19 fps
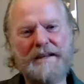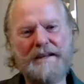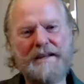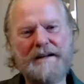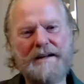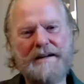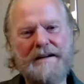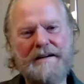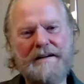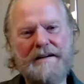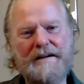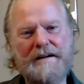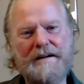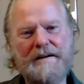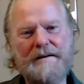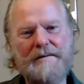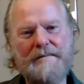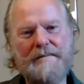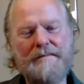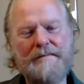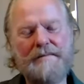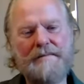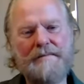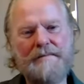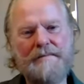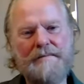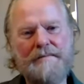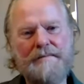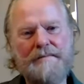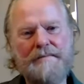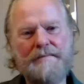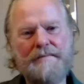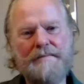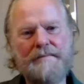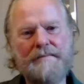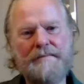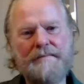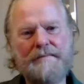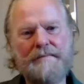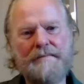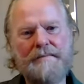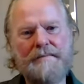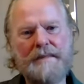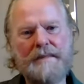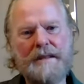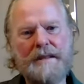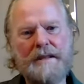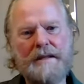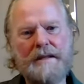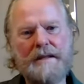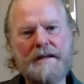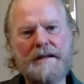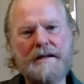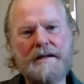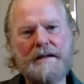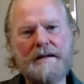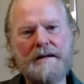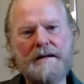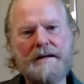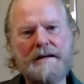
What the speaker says: [no speech]